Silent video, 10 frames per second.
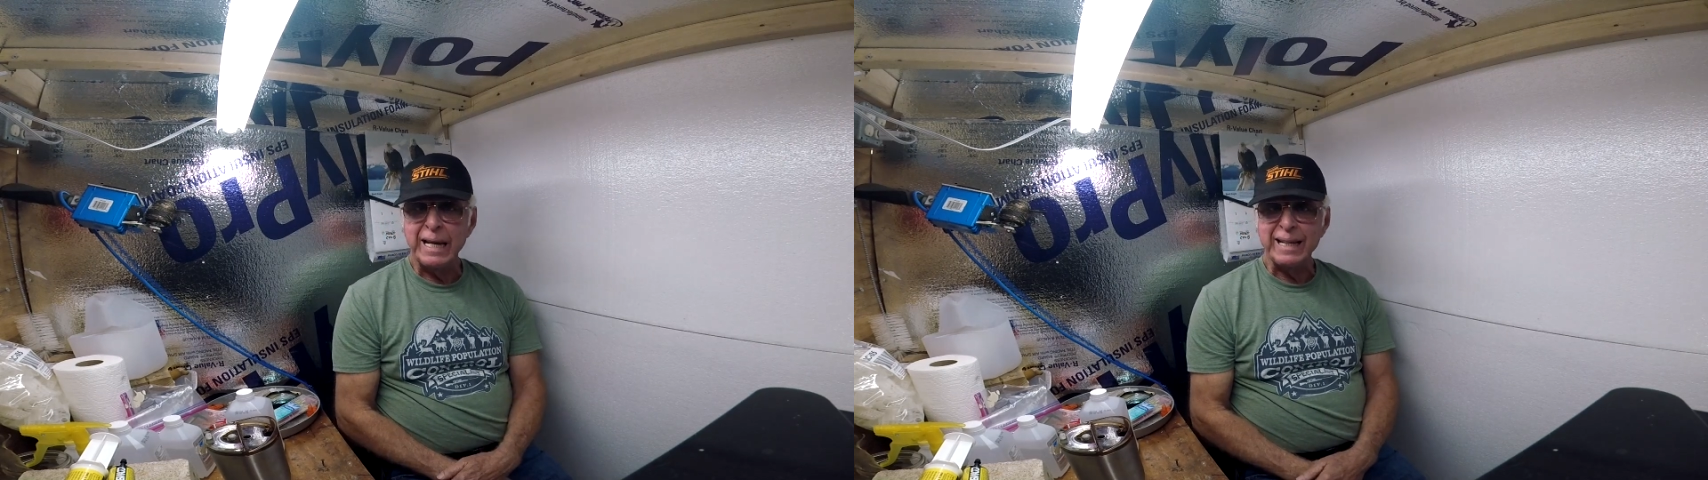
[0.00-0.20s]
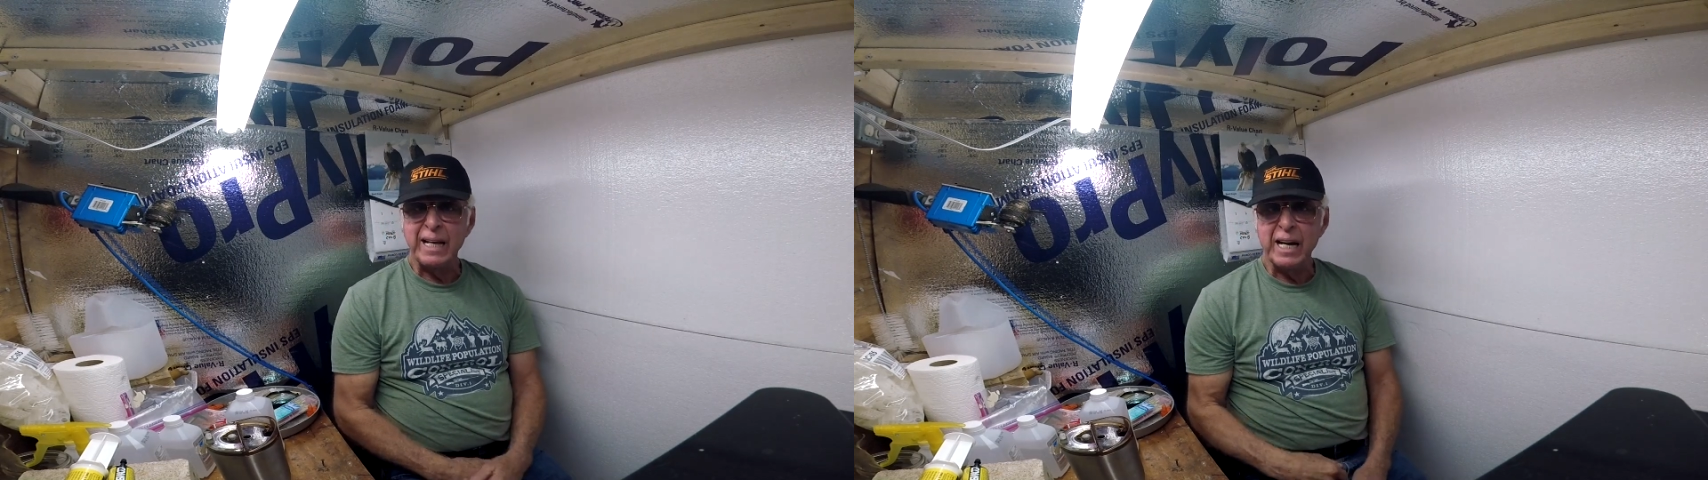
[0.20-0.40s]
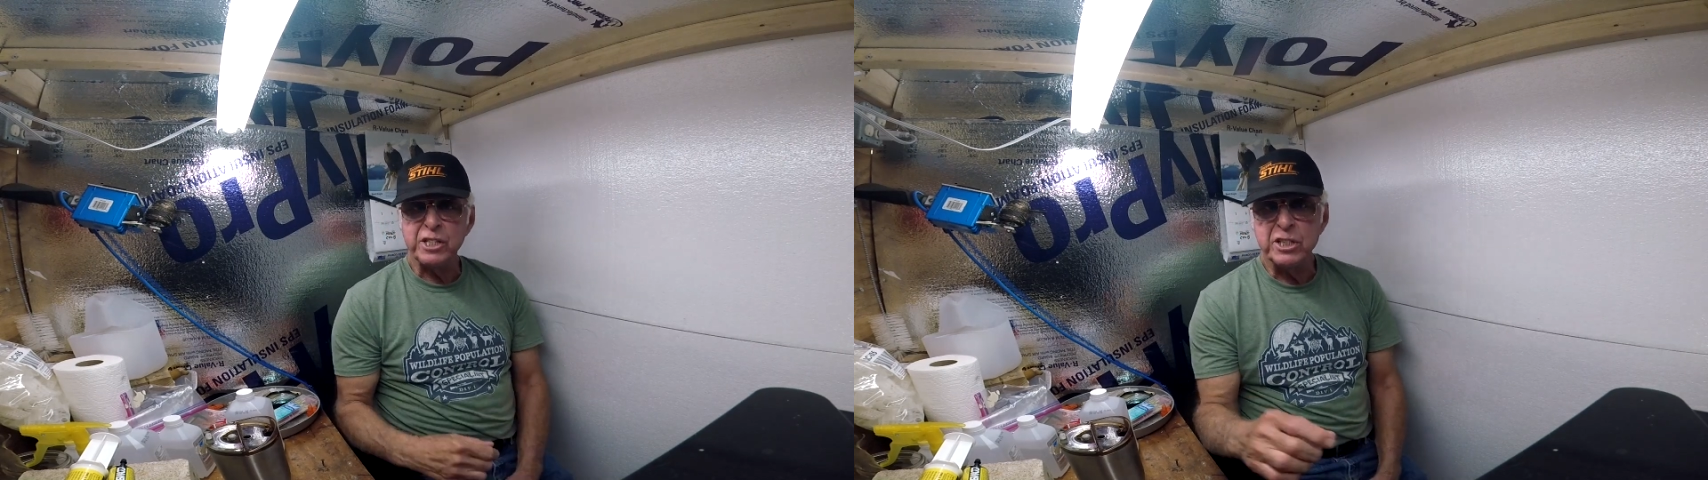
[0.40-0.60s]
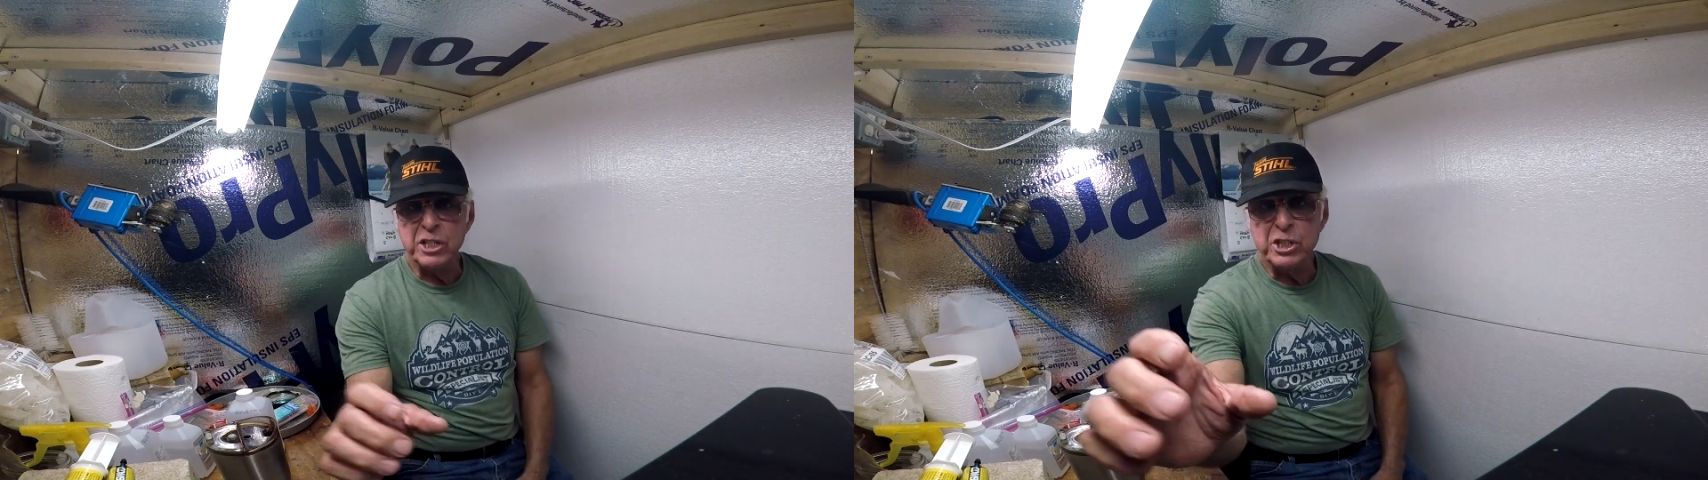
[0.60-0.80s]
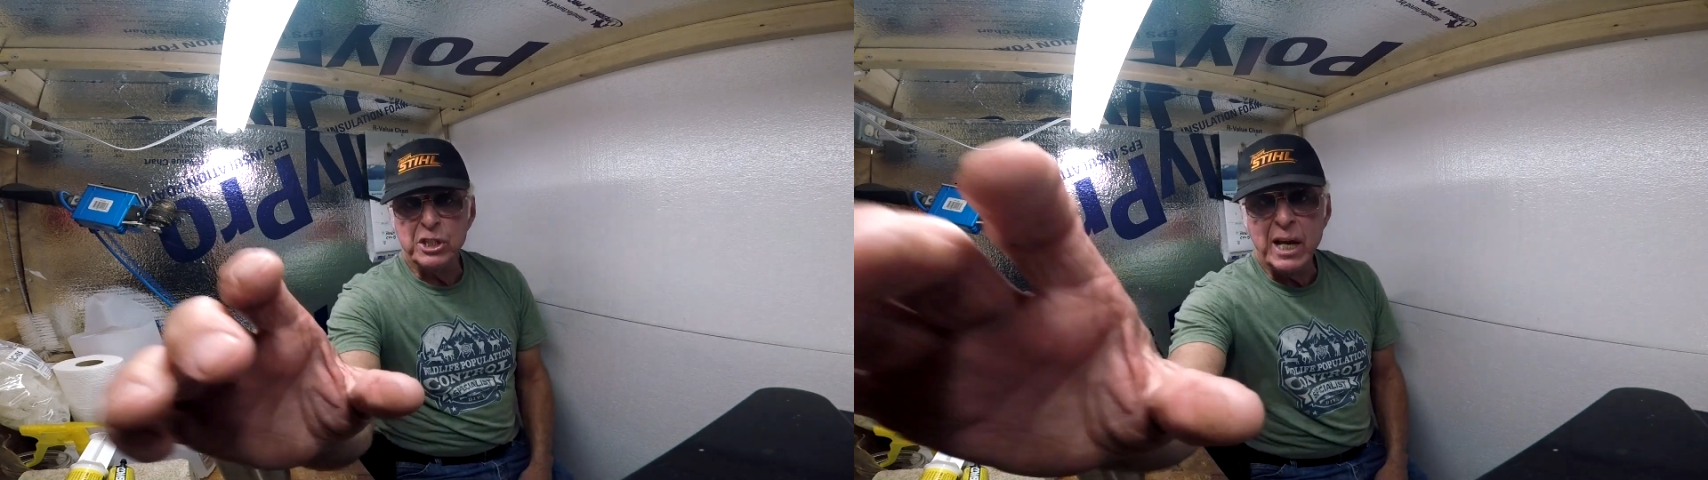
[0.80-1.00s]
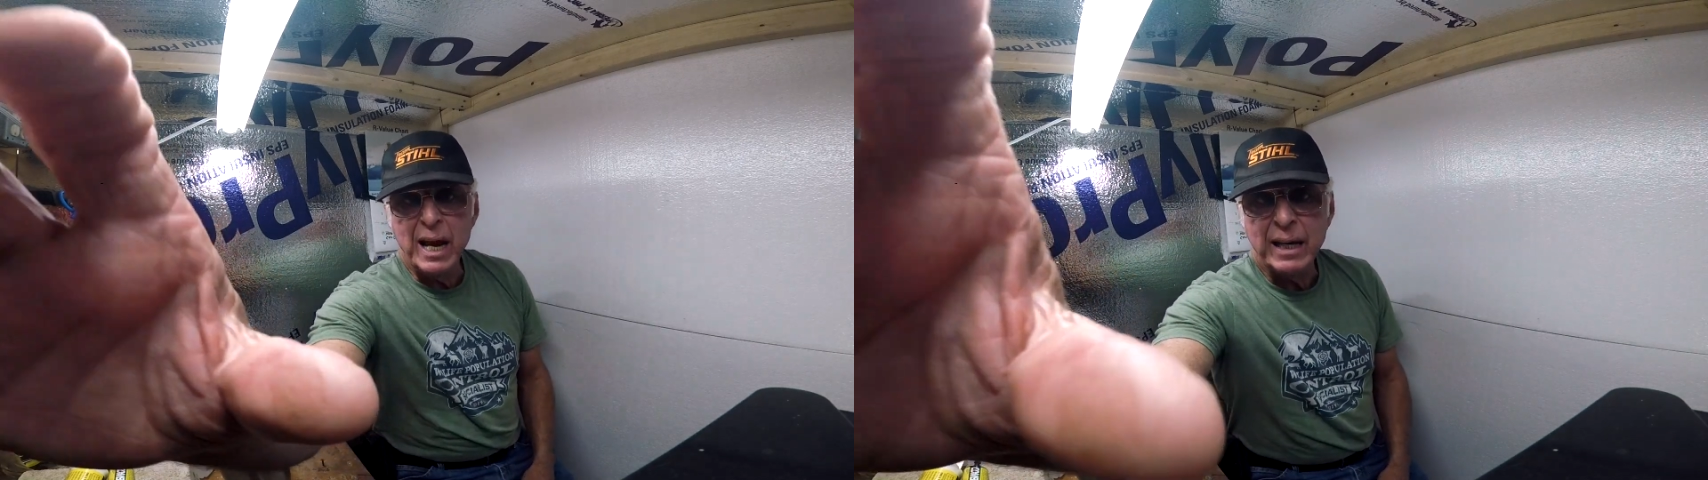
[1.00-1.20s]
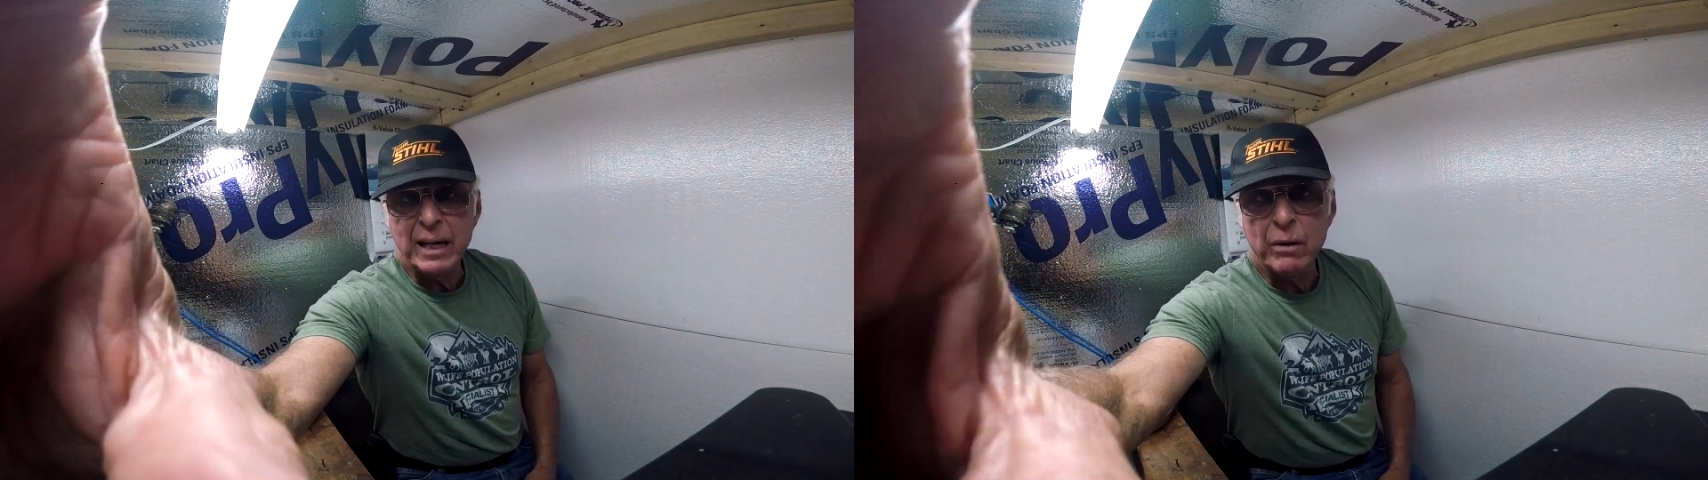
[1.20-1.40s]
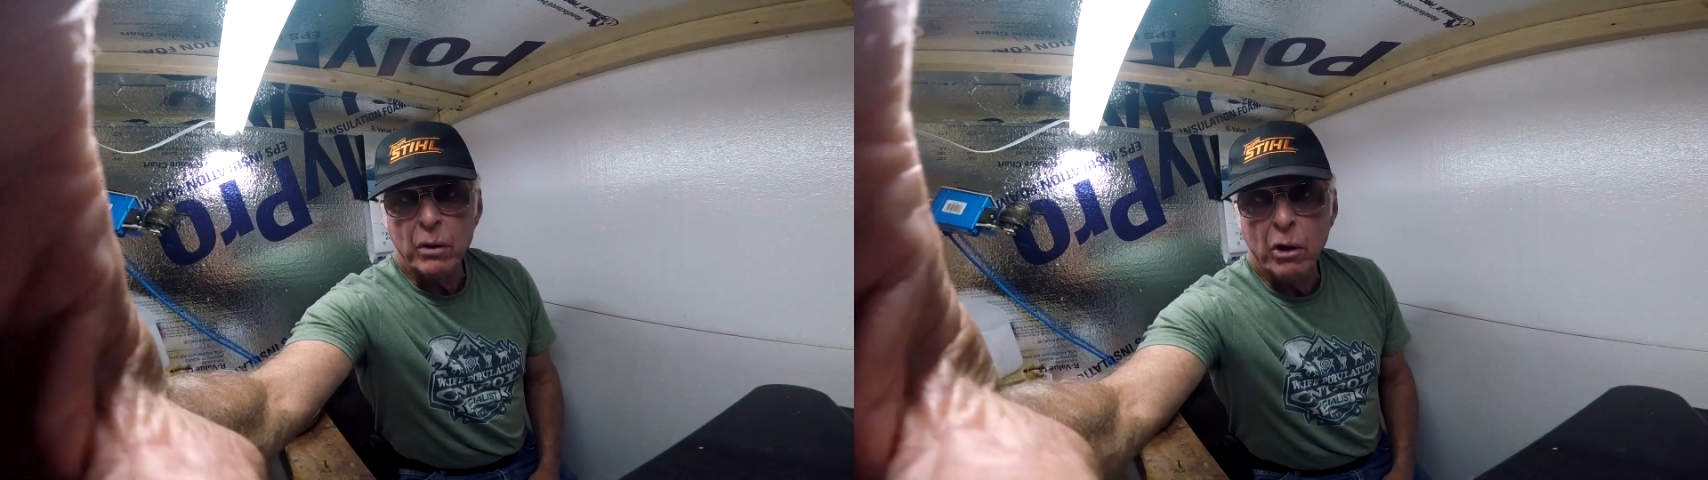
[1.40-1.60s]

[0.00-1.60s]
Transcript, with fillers: and likes to yank it,